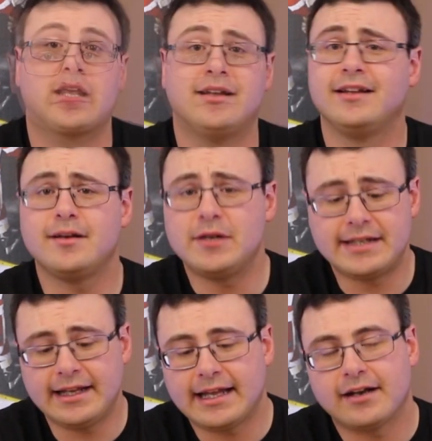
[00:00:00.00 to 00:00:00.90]
And let me
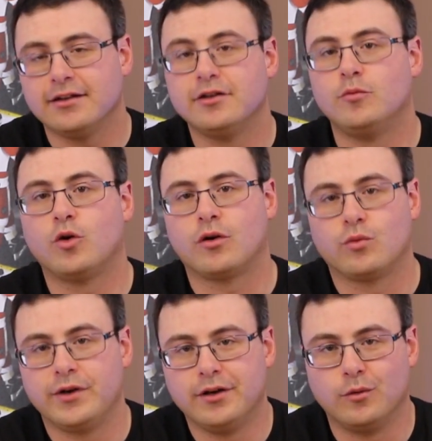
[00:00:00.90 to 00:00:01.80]
take that a little more
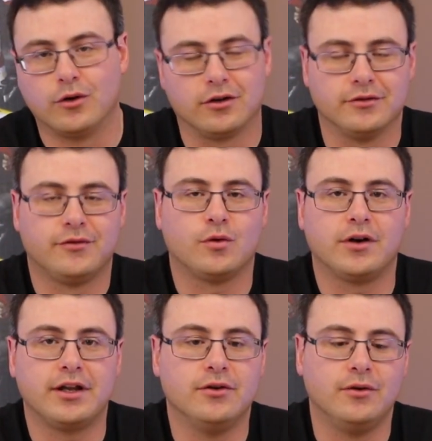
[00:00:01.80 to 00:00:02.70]
real world for
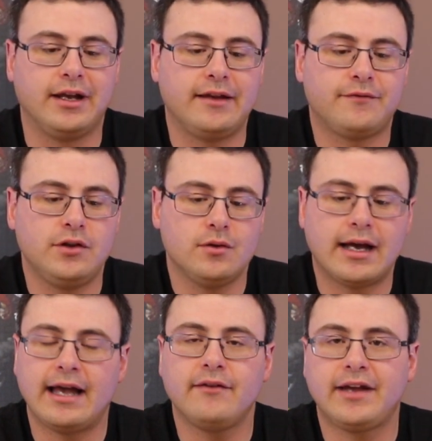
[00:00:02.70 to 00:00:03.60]
you. If you
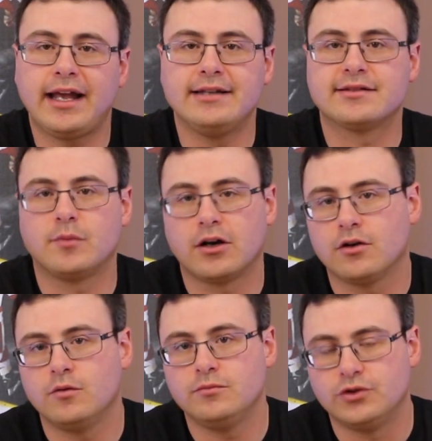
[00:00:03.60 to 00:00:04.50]
have a smart
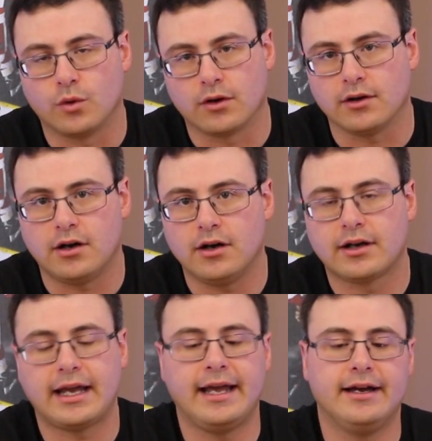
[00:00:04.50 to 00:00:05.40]
home door
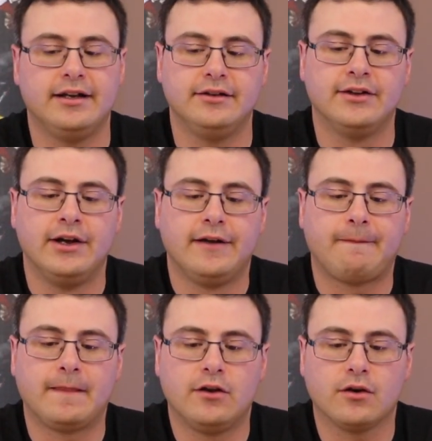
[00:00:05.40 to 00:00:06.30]
lock and
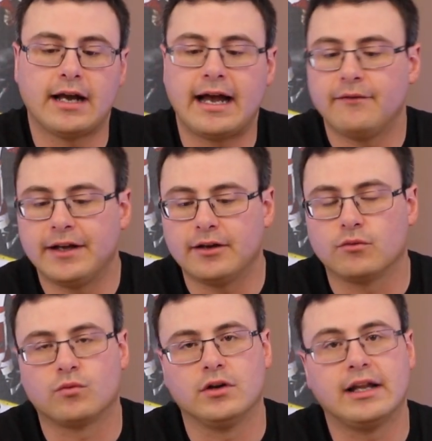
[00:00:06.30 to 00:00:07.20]
you're
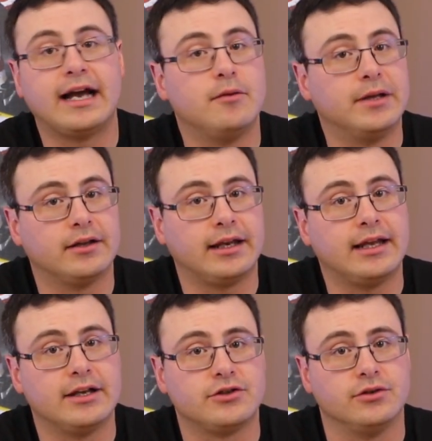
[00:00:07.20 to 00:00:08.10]
having reliability
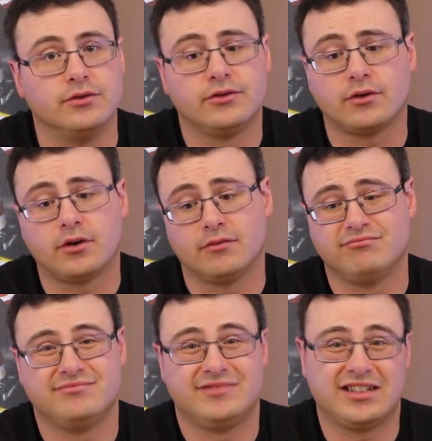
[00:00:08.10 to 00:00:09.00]
issues, or
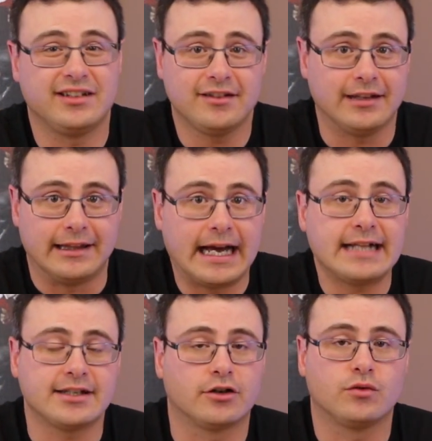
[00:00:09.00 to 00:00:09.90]
clearly
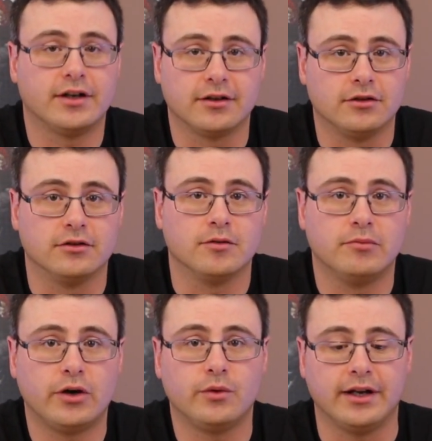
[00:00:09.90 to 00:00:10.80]
that's a critical
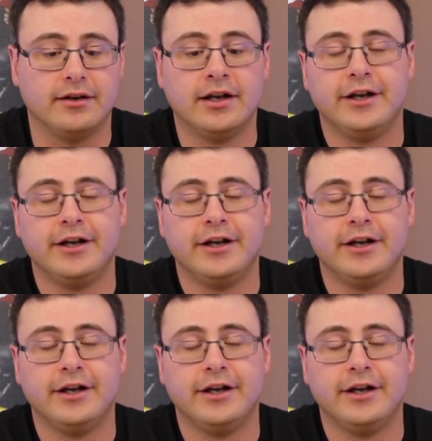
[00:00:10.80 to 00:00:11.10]
component.